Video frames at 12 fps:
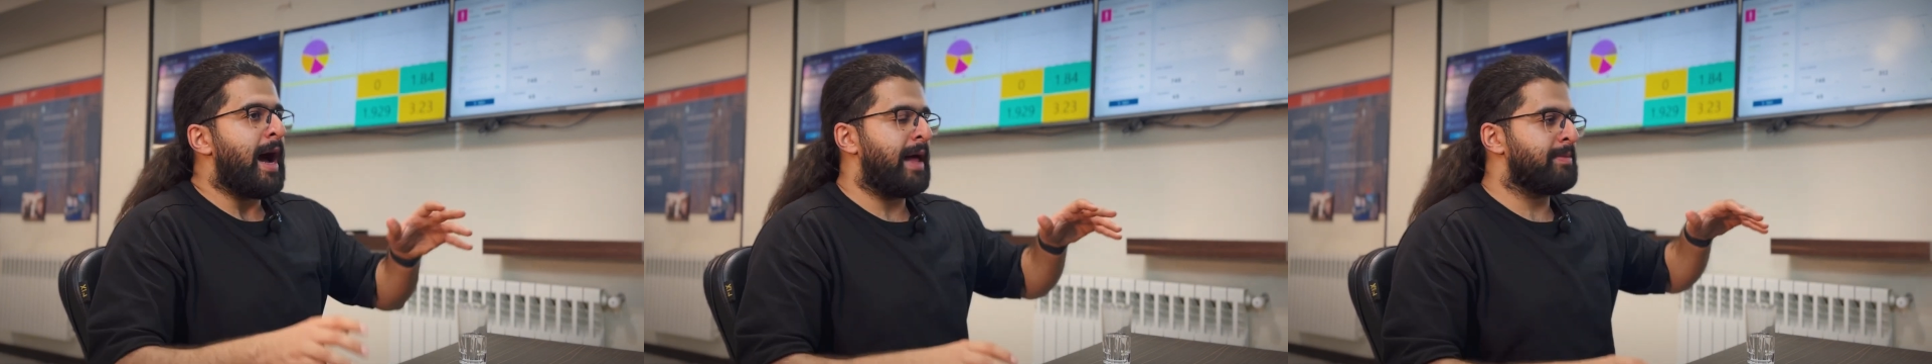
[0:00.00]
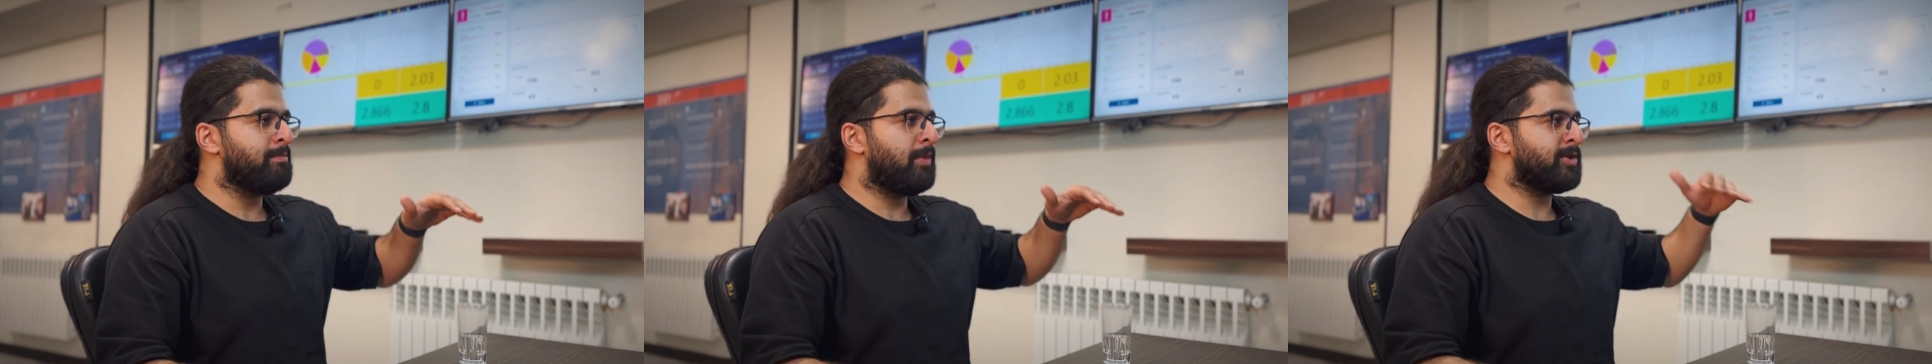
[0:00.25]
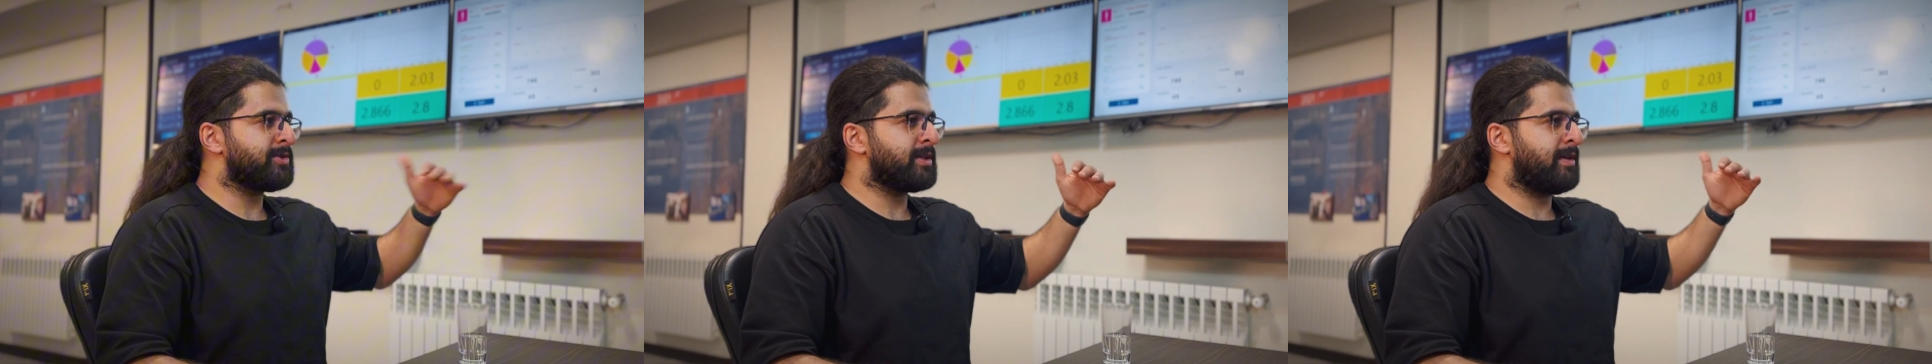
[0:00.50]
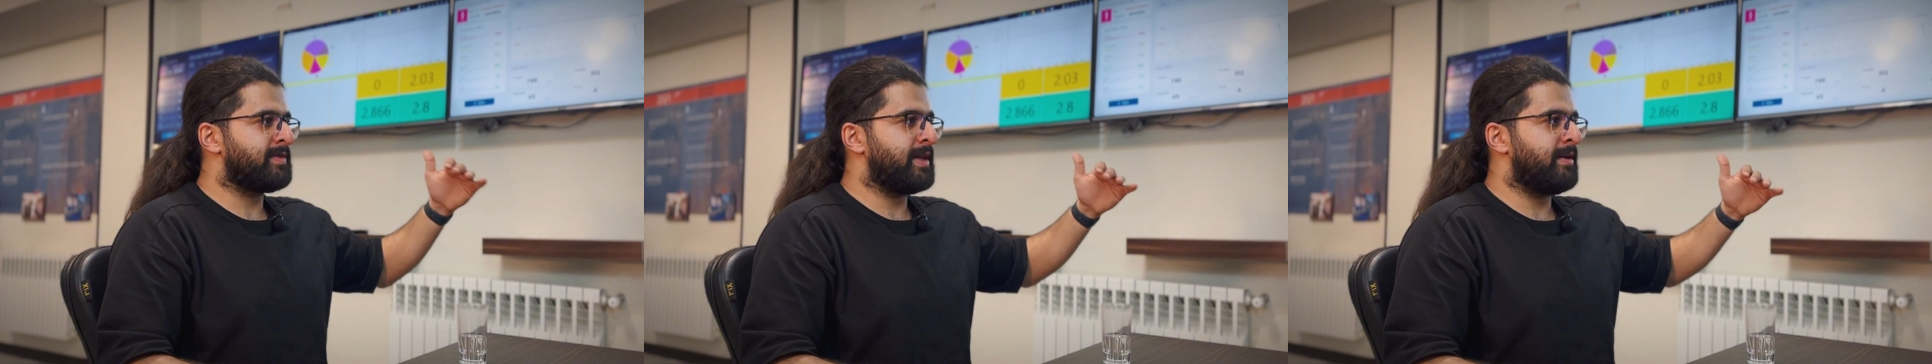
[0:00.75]
And most
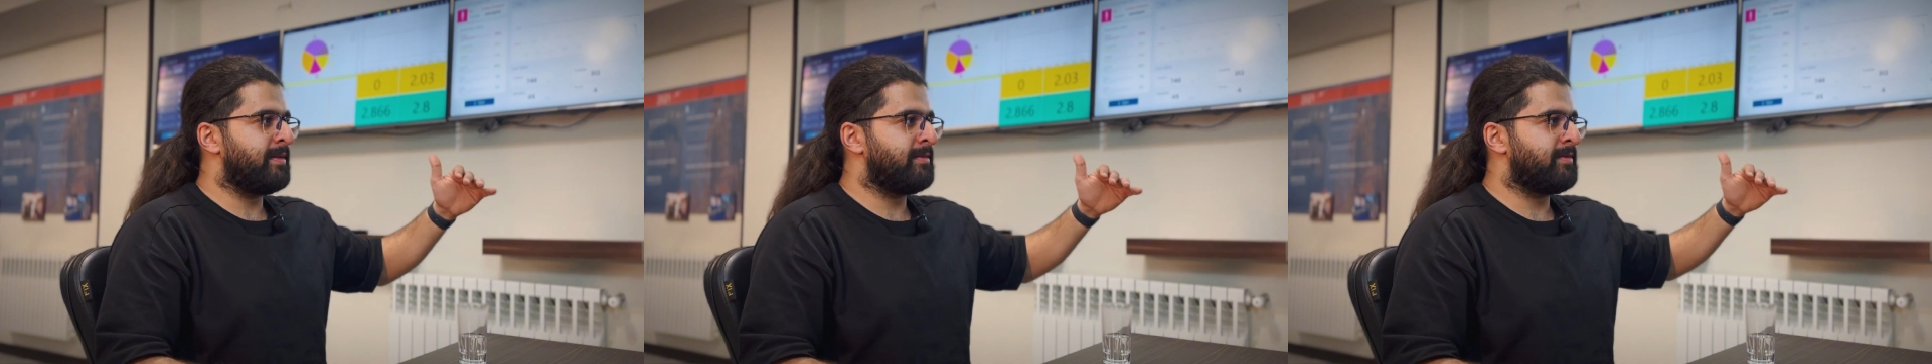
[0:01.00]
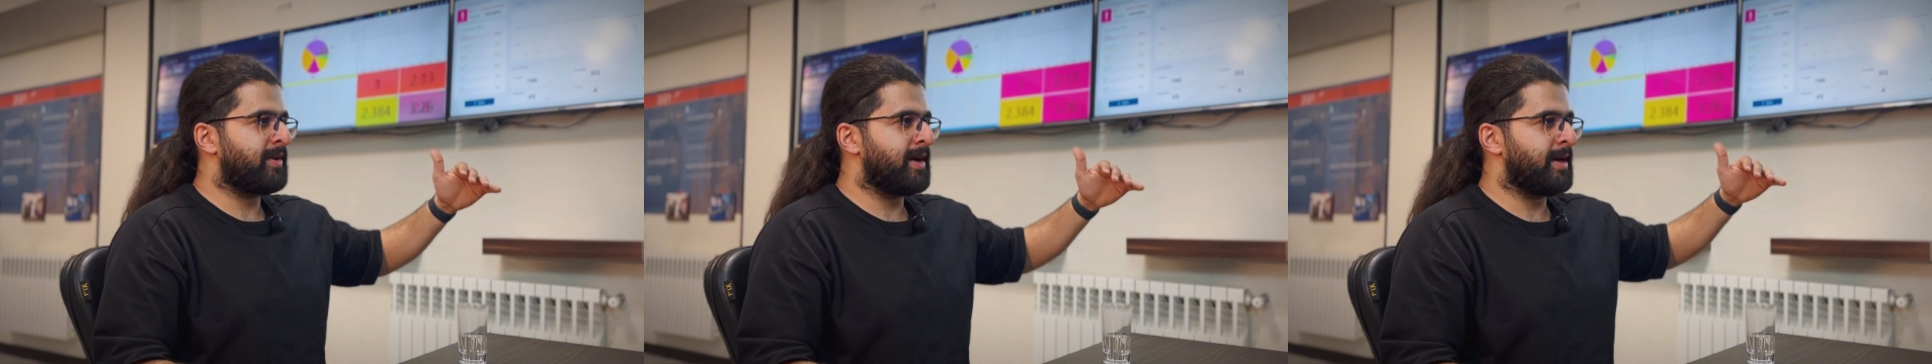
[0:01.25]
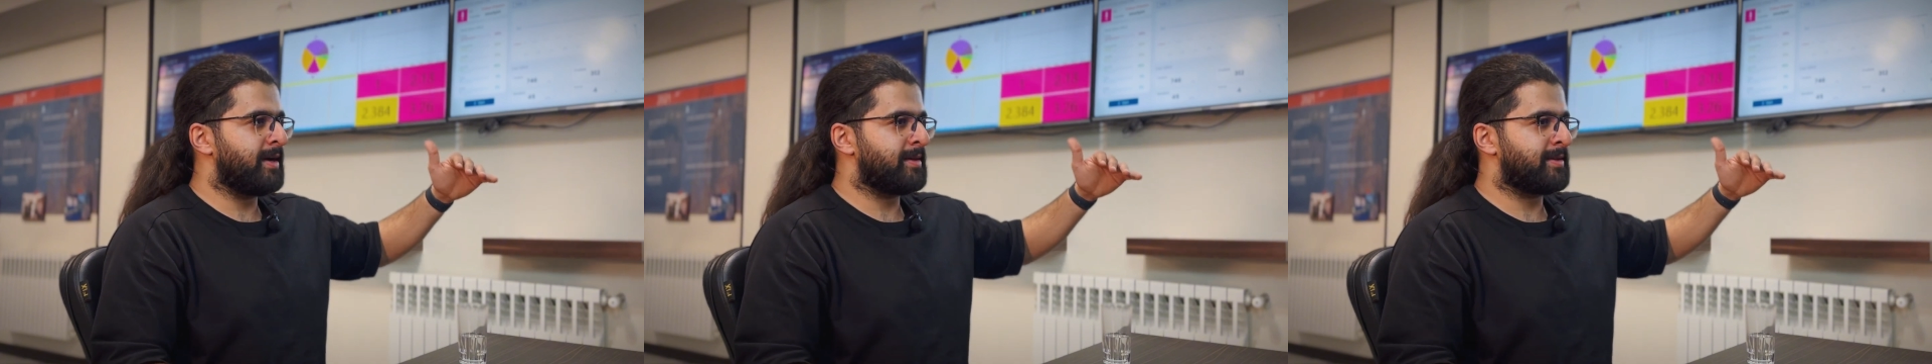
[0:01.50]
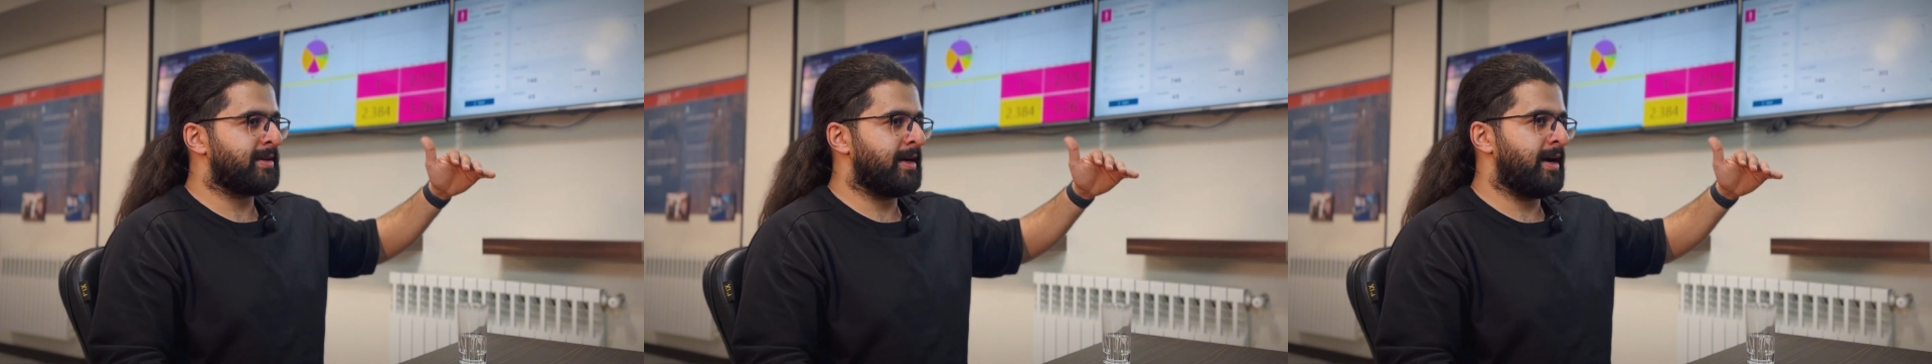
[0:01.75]
of them
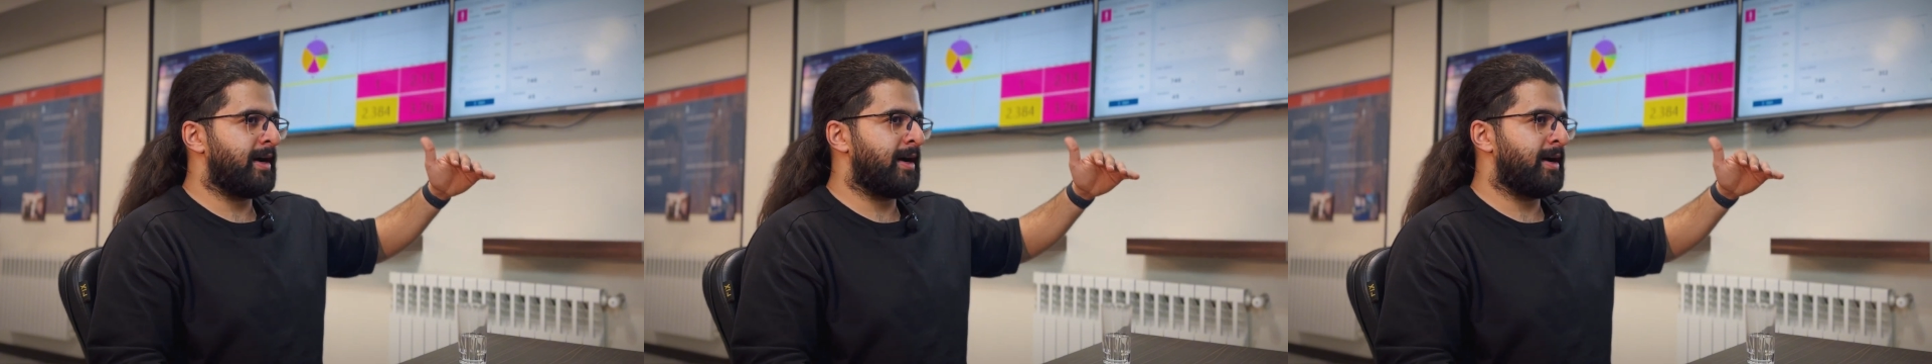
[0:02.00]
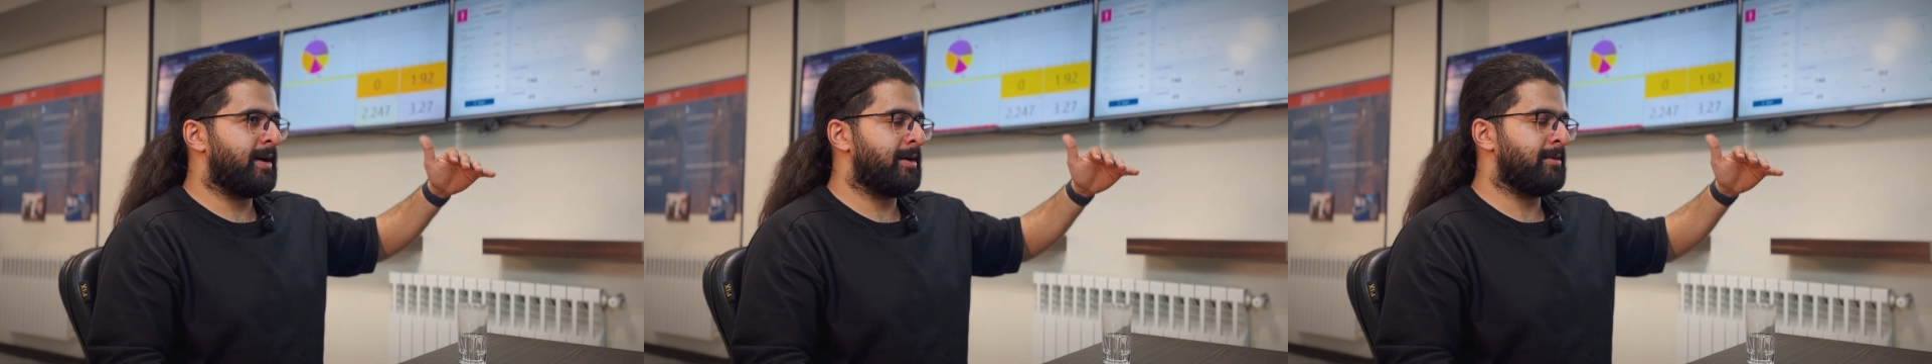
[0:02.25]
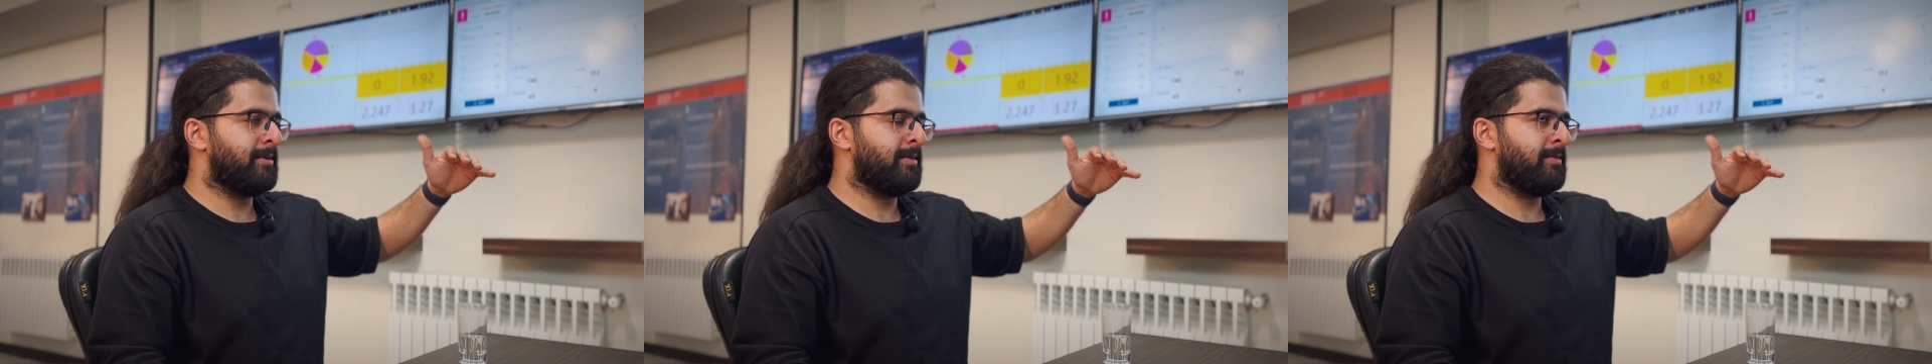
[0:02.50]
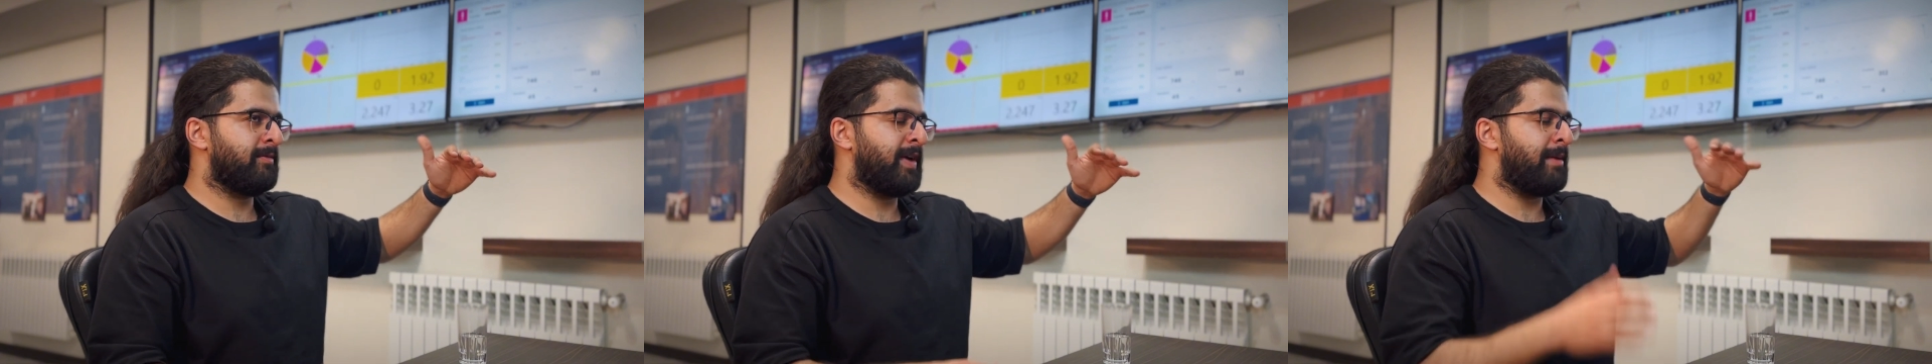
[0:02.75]
with
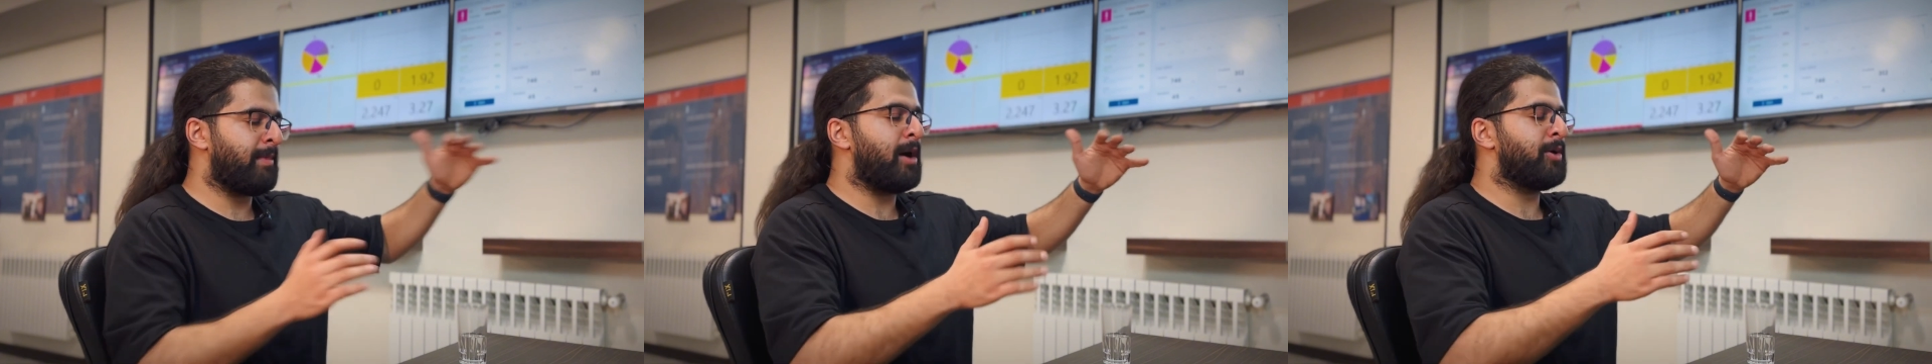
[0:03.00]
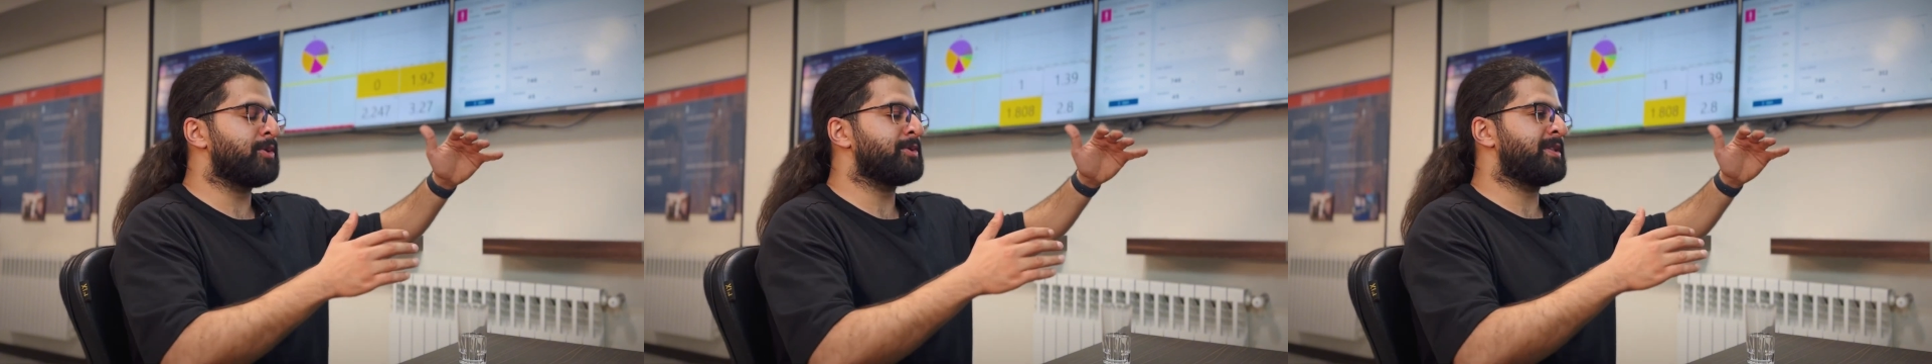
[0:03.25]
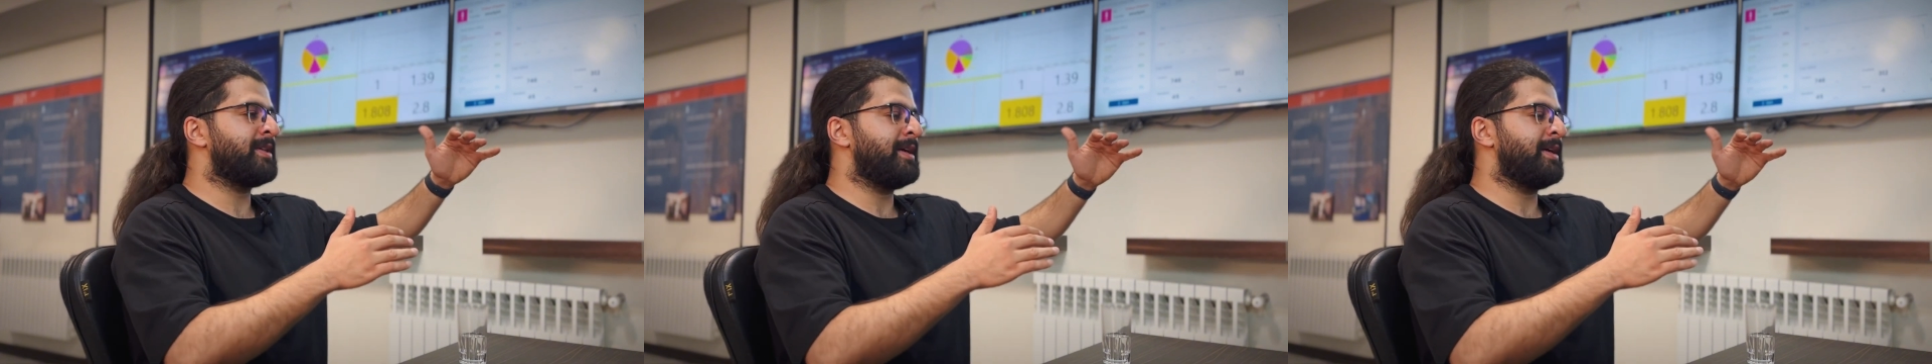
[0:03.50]
were about